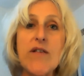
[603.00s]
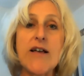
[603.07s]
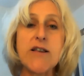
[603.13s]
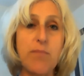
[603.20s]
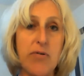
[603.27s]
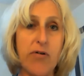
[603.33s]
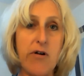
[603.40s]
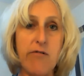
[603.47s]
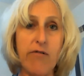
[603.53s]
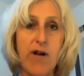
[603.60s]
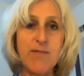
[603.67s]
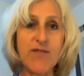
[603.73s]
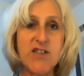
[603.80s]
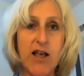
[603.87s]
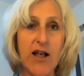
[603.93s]
and
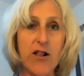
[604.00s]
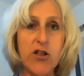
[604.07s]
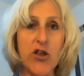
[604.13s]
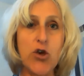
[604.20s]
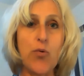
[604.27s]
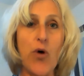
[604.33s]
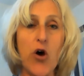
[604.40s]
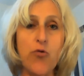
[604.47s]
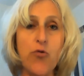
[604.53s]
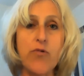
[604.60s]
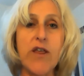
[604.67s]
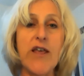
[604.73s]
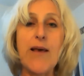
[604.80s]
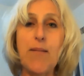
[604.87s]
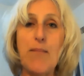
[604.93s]
programs tell you
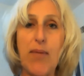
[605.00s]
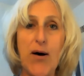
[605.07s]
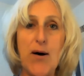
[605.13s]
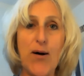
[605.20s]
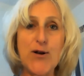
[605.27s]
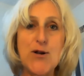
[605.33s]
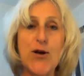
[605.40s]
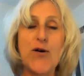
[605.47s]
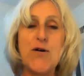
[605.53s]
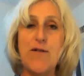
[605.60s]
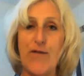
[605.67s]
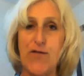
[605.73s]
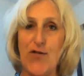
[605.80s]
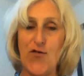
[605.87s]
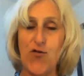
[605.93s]
only part
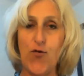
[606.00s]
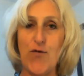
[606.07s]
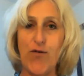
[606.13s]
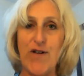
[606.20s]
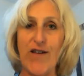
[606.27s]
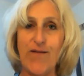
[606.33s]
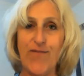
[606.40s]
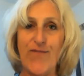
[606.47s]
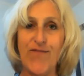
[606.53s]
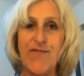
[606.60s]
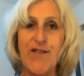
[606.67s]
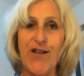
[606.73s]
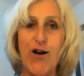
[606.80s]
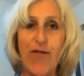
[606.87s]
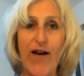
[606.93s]
of the story
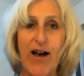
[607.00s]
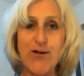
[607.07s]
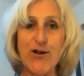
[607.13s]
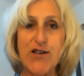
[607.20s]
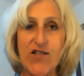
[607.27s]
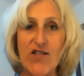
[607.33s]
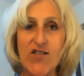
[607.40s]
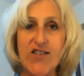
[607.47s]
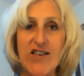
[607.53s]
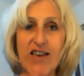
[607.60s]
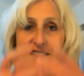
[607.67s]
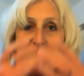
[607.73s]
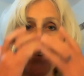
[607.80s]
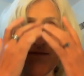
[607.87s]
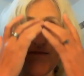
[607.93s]
of how to
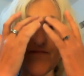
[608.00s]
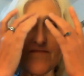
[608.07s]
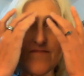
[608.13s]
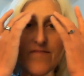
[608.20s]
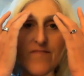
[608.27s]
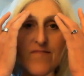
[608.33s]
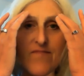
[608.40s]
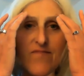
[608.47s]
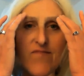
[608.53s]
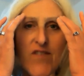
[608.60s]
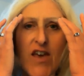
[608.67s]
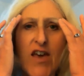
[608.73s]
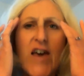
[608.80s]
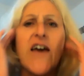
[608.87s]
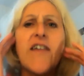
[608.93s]
succeed.
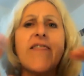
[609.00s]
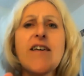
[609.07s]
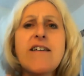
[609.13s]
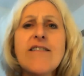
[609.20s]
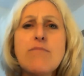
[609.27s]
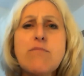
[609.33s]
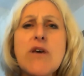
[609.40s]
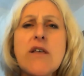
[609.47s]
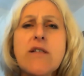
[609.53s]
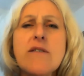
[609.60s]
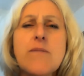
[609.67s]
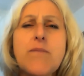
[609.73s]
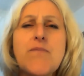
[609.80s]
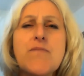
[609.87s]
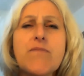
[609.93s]
And this
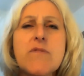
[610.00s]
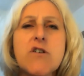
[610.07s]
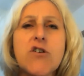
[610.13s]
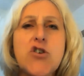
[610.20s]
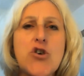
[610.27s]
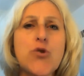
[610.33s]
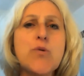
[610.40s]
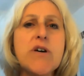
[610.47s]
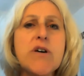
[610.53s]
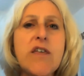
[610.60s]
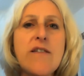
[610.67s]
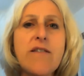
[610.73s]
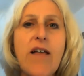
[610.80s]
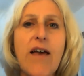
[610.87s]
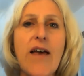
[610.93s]
means you
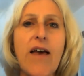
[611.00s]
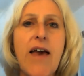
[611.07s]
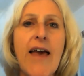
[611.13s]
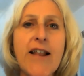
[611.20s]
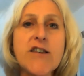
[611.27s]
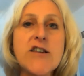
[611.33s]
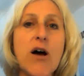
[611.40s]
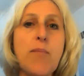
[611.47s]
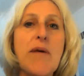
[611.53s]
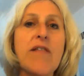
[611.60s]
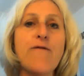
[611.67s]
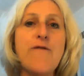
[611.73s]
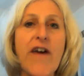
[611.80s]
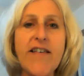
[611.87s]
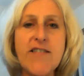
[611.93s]
can end up
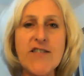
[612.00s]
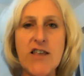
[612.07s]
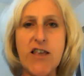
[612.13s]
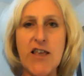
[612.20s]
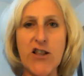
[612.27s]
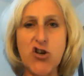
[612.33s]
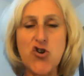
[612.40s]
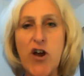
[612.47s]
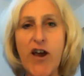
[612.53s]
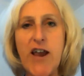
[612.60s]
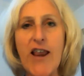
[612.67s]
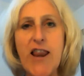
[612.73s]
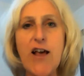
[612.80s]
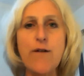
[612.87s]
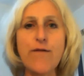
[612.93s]
investing in
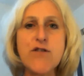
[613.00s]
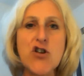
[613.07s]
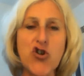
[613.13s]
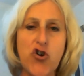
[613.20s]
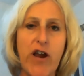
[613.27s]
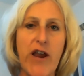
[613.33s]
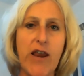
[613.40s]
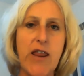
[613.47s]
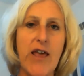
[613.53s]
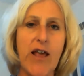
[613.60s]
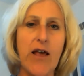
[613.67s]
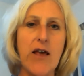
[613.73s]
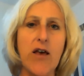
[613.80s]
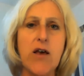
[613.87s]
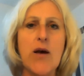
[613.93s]
training after
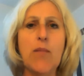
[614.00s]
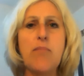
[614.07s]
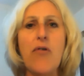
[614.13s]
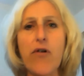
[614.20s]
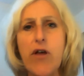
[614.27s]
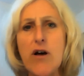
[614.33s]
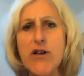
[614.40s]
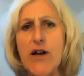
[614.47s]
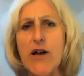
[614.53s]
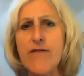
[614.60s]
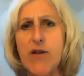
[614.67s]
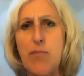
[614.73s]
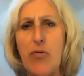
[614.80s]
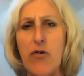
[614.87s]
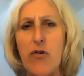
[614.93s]
training, product
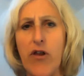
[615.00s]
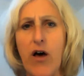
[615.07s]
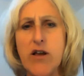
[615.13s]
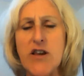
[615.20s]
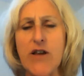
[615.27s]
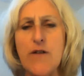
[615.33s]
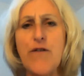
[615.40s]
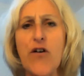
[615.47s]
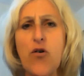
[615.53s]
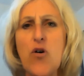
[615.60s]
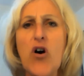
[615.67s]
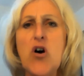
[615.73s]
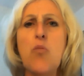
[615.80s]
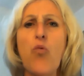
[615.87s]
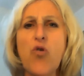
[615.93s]
after product, and feel
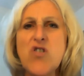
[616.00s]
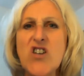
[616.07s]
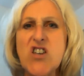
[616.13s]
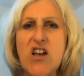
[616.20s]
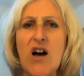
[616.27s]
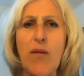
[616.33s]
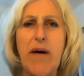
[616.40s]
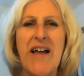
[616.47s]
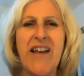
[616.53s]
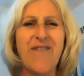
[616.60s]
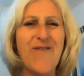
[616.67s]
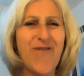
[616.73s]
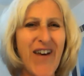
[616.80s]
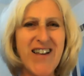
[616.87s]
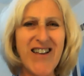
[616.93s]
washed up and
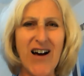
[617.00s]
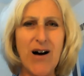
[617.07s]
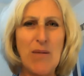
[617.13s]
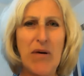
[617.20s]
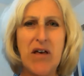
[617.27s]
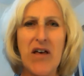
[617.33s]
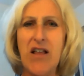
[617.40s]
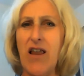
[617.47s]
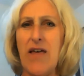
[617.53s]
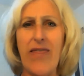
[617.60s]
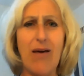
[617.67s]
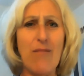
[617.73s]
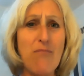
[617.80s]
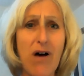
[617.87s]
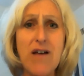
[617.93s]
fed up, like
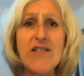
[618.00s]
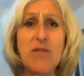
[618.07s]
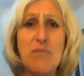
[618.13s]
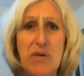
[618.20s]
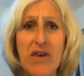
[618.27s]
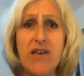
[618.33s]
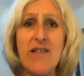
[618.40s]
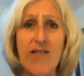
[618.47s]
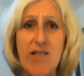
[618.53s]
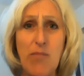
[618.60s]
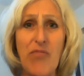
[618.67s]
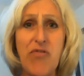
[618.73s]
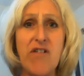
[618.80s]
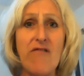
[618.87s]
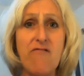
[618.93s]
there must be
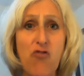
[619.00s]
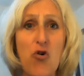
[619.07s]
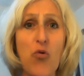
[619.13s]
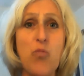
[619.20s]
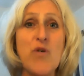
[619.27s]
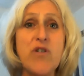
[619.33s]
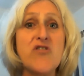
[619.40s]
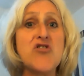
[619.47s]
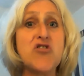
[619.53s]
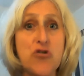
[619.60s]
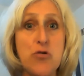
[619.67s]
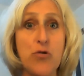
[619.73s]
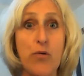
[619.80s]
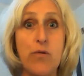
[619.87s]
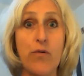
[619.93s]
something wrong with
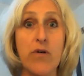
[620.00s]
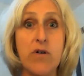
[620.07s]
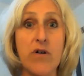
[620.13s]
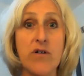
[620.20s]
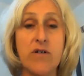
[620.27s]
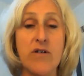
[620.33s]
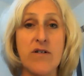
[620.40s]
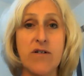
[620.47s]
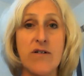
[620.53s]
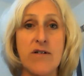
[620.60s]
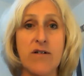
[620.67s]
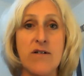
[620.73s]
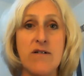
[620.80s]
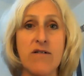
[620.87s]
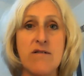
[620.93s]
you.
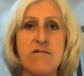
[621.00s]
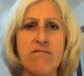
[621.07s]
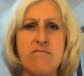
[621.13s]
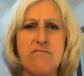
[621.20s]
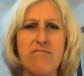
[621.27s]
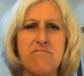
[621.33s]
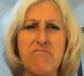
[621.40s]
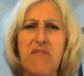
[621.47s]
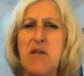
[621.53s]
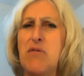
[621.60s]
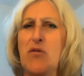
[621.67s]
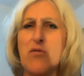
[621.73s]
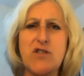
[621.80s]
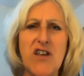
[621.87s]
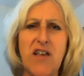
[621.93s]
Maybe
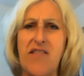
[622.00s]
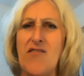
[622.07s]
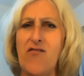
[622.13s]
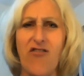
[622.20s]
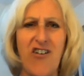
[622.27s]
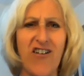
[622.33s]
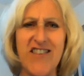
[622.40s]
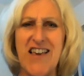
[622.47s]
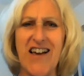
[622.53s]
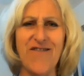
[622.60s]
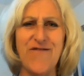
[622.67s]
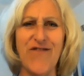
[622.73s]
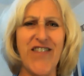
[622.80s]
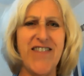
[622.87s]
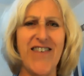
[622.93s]
you're just not cut out
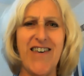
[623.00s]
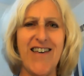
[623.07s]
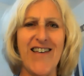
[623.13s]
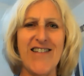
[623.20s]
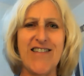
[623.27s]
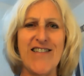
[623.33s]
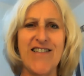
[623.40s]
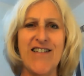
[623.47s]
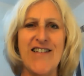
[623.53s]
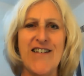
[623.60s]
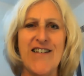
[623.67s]
for this.